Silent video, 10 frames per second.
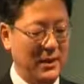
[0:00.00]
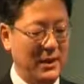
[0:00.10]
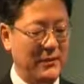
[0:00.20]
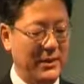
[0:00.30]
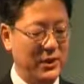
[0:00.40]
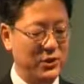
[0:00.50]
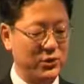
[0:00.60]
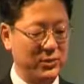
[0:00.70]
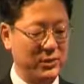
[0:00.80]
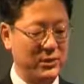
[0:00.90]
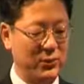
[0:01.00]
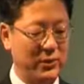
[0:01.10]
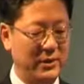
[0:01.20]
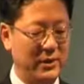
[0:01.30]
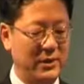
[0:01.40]
And patient
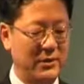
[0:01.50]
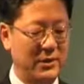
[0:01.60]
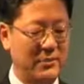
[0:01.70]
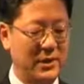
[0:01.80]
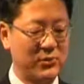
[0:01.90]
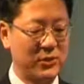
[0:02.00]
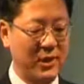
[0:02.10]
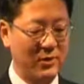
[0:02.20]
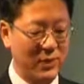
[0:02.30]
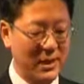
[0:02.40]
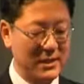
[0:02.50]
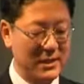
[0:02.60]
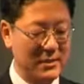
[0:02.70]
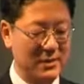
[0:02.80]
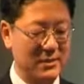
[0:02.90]
with intravascular
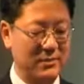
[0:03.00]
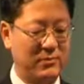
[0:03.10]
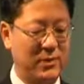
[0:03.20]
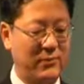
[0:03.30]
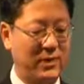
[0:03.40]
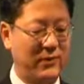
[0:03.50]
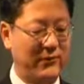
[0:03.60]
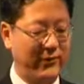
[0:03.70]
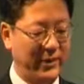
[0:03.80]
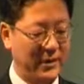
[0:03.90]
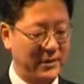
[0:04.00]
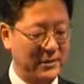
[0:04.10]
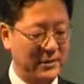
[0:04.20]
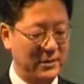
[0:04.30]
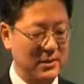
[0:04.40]
hemorrhages, bone marrow
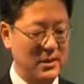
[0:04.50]
failure,